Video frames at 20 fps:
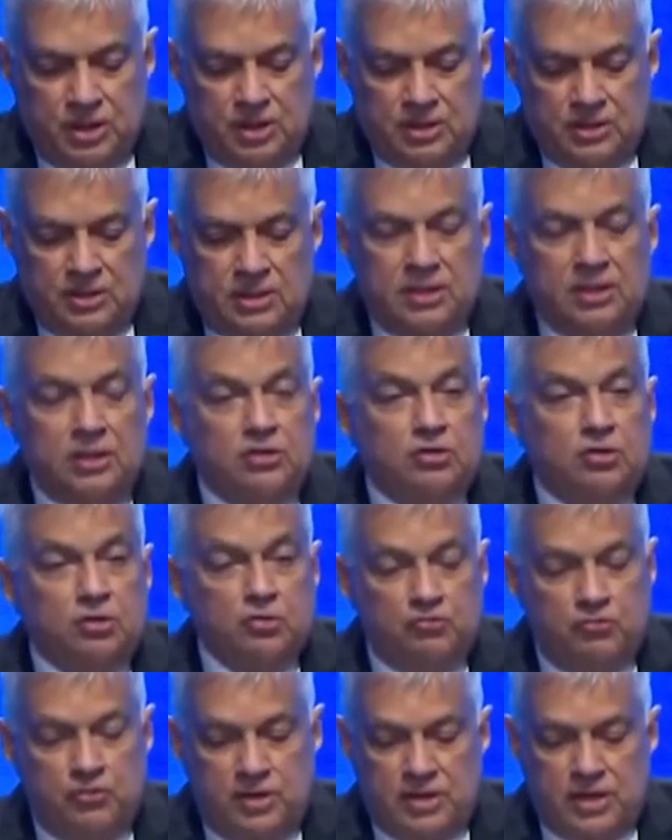The
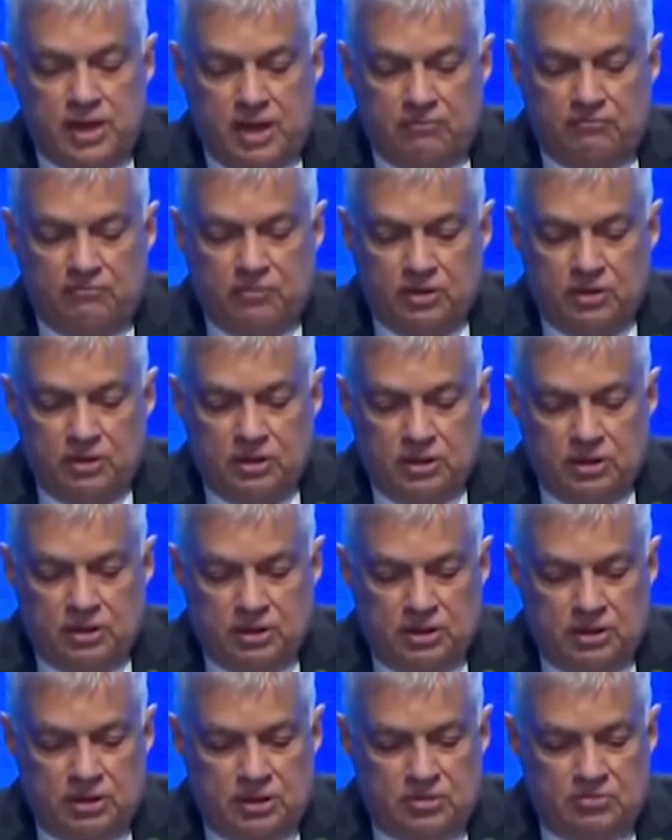issue we have
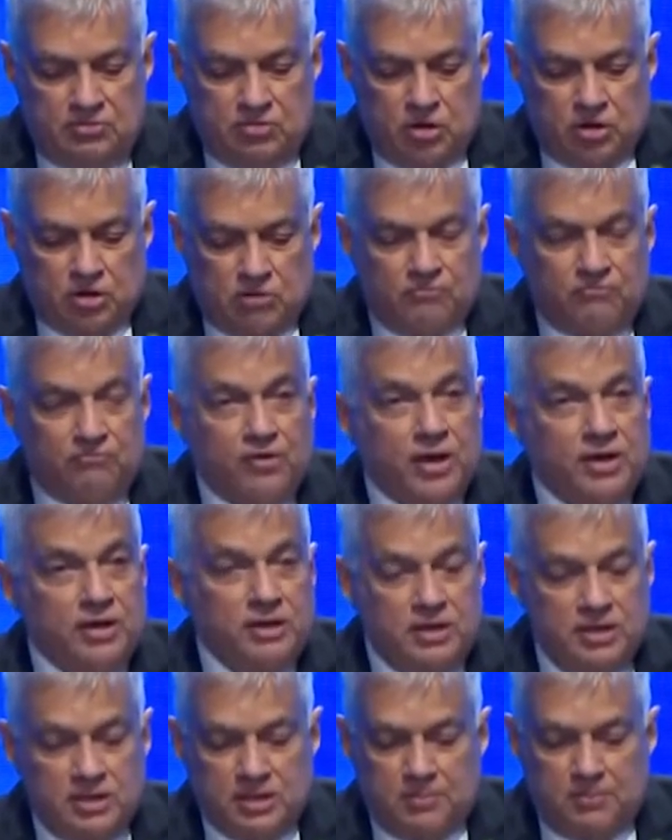is not of
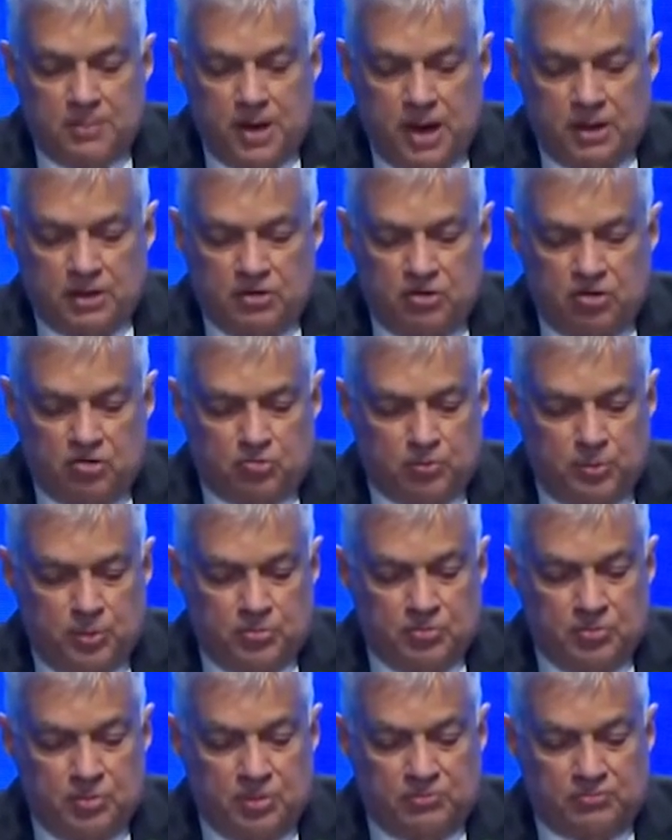finding the party
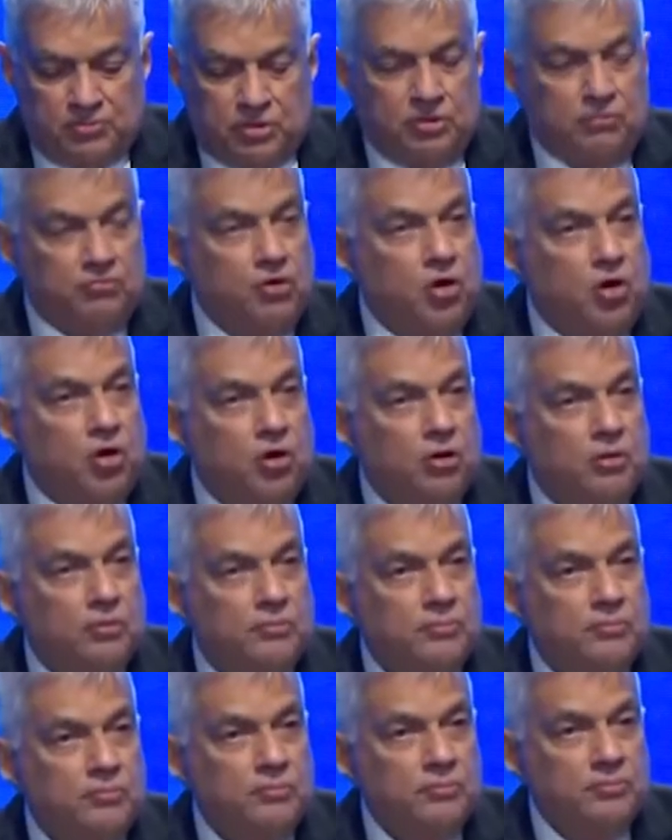responsible for the war,
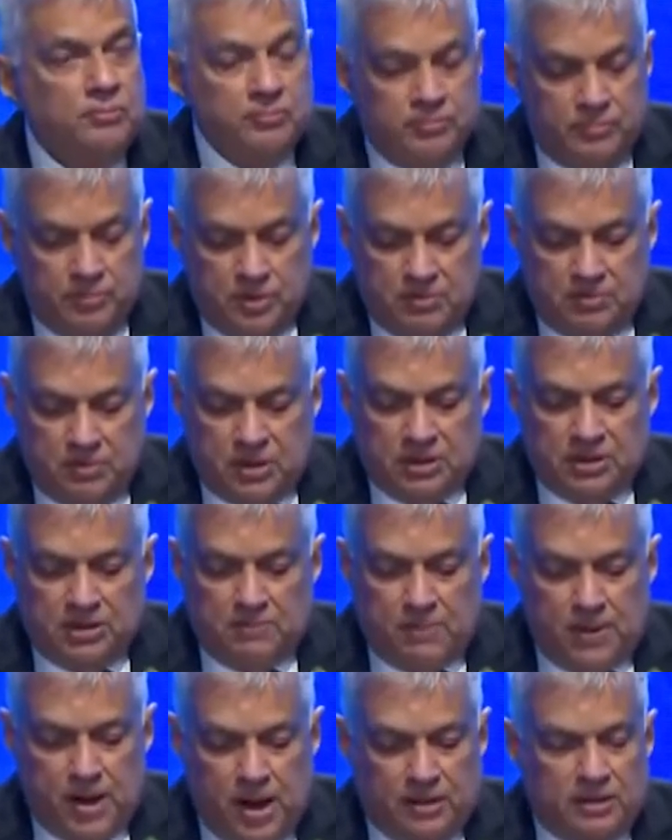but
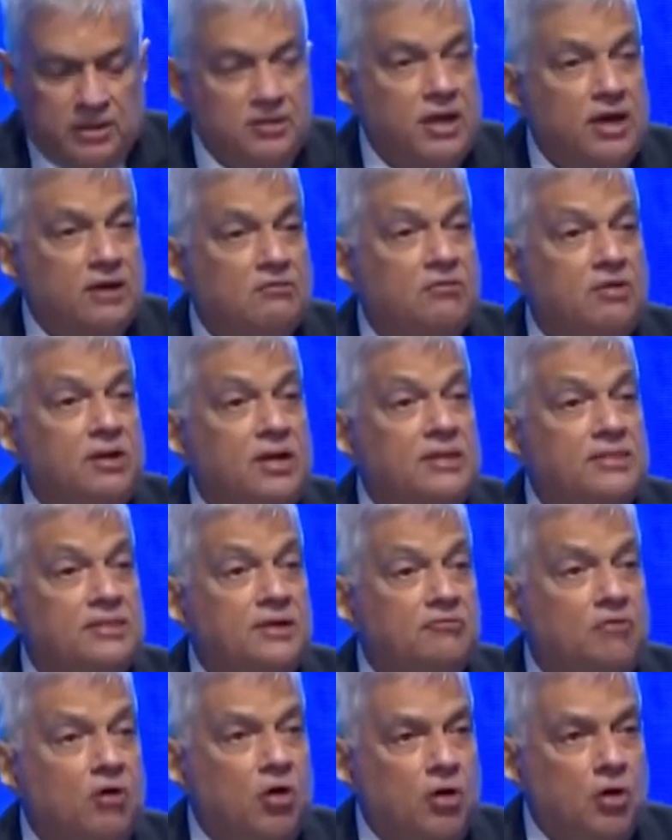the party that will end
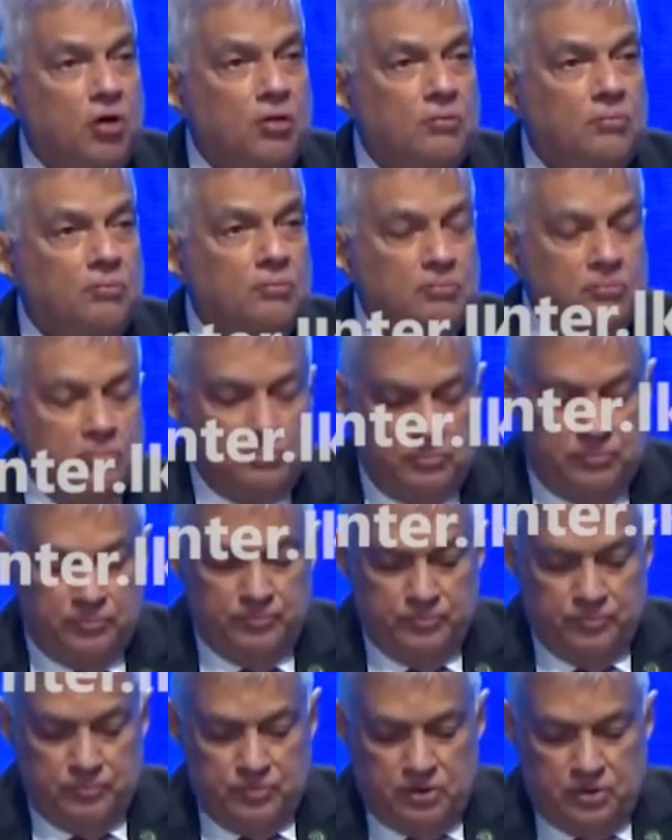the war.
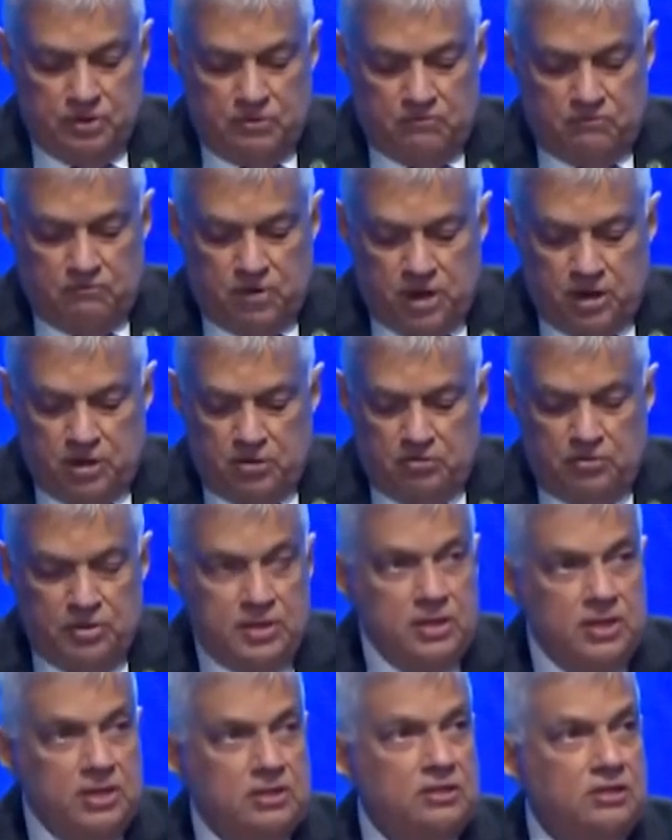Why do
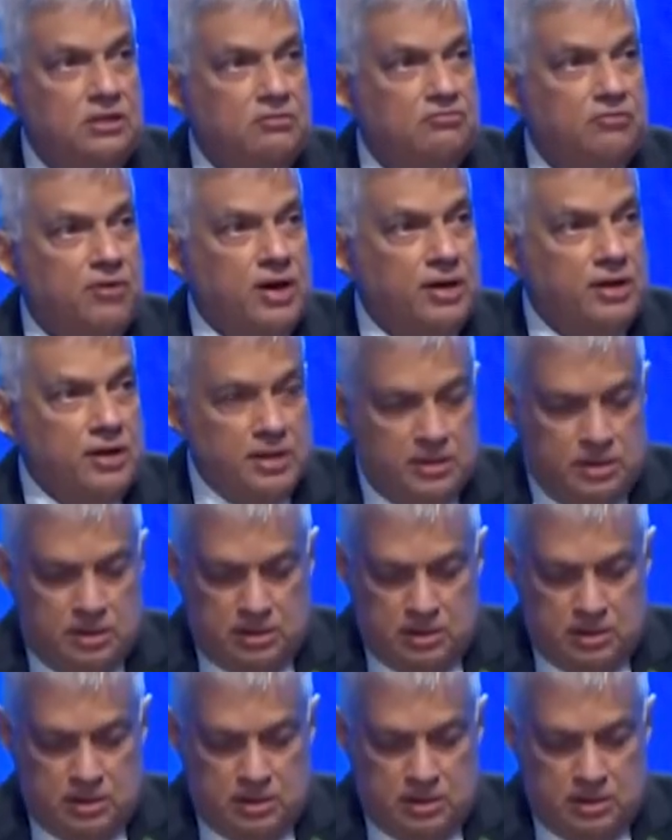we need this funding?